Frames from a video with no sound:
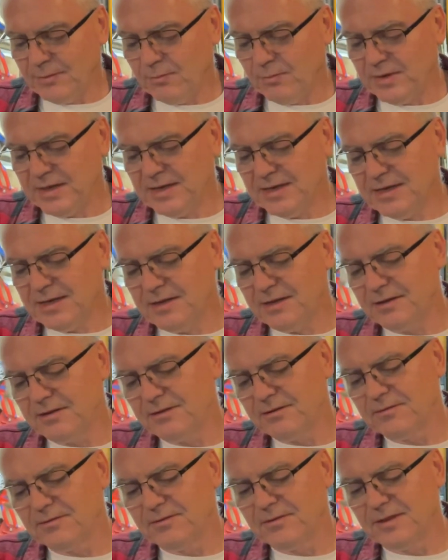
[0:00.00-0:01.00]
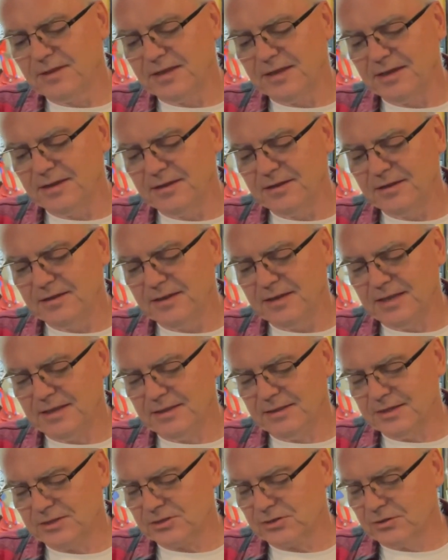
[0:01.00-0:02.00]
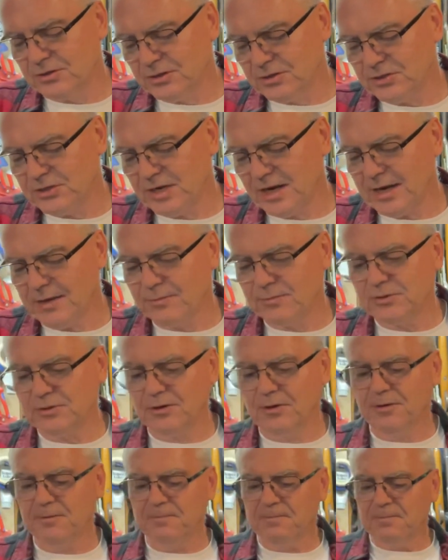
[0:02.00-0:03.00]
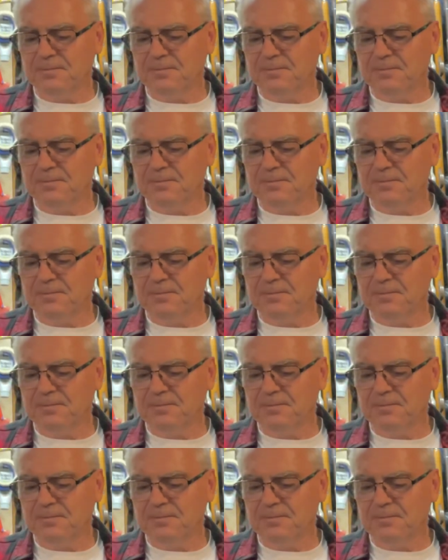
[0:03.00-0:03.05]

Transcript: be in this good a shape. So